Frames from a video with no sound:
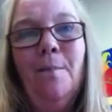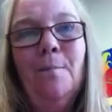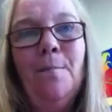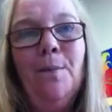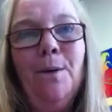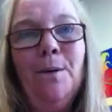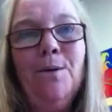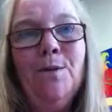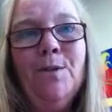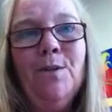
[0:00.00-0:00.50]

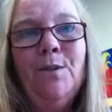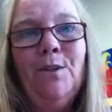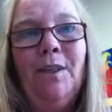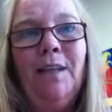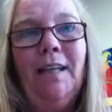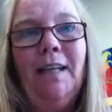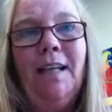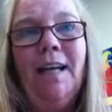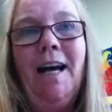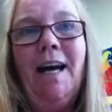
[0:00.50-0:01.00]

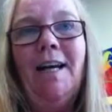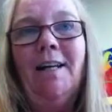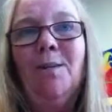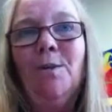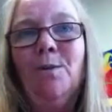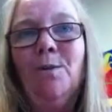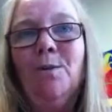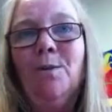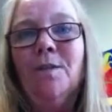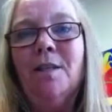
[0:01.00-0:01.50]
Personally, I
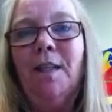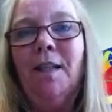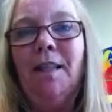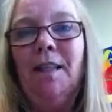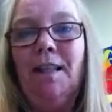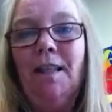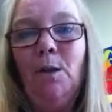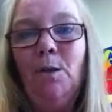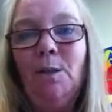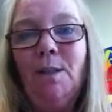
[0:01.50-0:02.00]
use
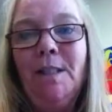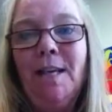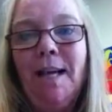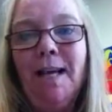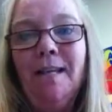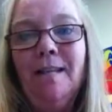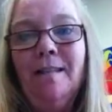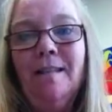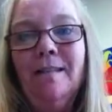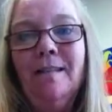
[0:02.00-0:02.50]

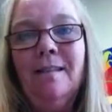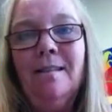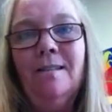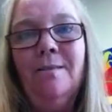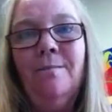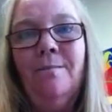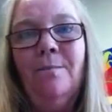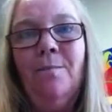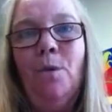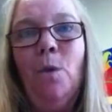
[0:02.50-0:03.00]
Liquitex
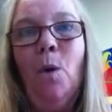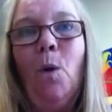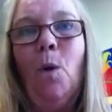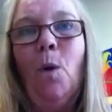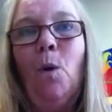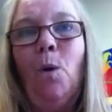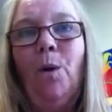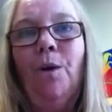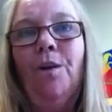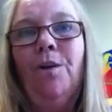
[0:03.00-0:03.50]

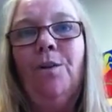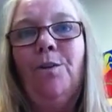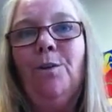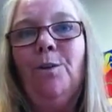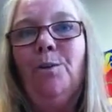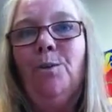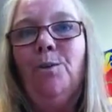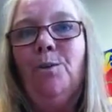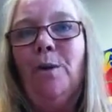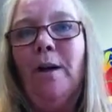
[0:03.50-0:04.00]
or
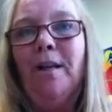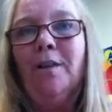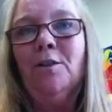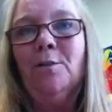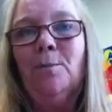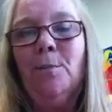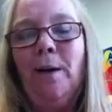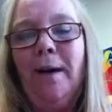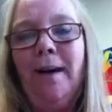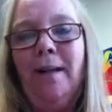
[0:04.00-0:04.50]

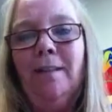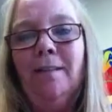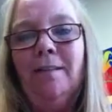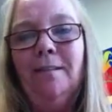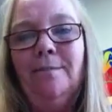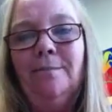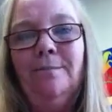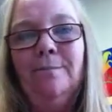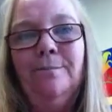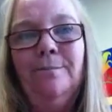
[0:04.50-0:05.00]
Utrecht brand.
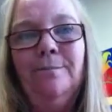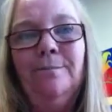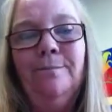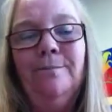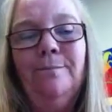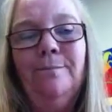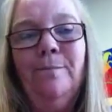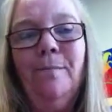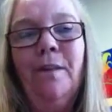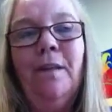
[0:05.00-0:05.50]

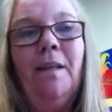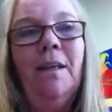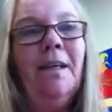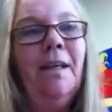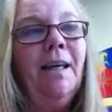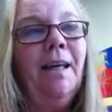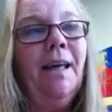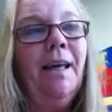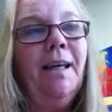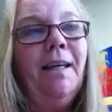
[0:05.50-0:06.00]

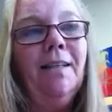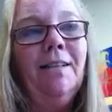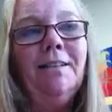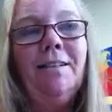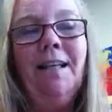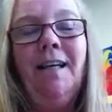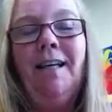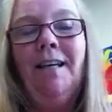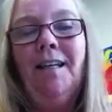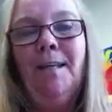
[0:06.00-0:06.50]
And I'll
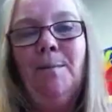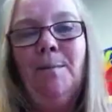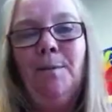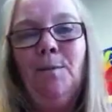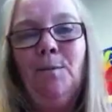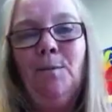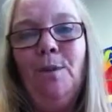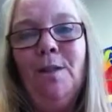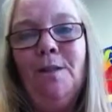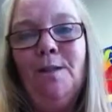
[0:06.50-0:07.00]
tell you,
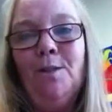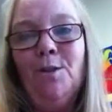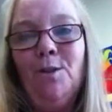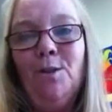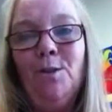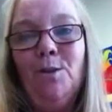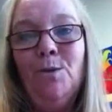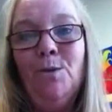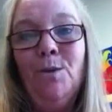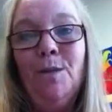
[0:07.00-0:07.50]
between the
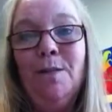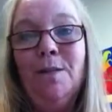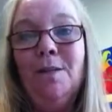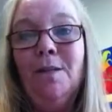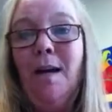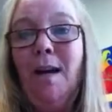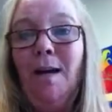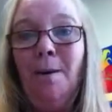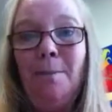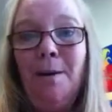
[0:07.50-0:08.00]
two, it's
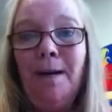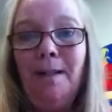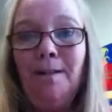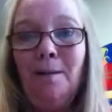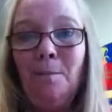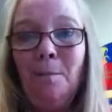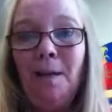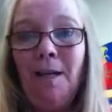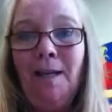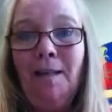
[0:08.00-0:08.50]
not about
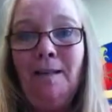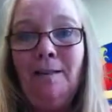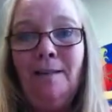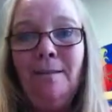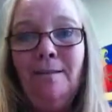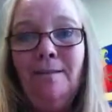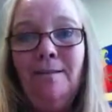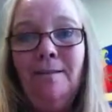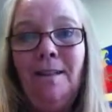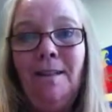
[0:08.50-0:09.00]
the paint,
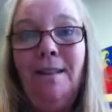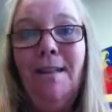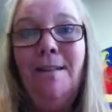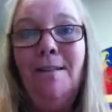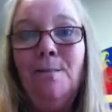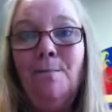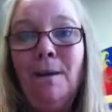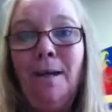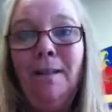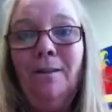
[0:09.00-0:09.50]

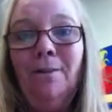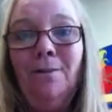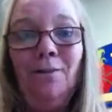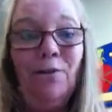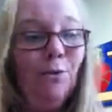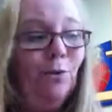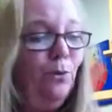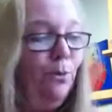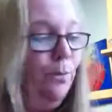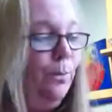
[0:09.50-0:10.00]
it's about the
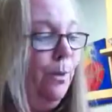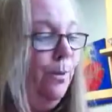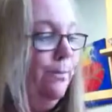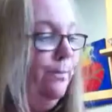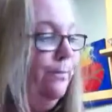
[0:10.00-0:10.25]
tube.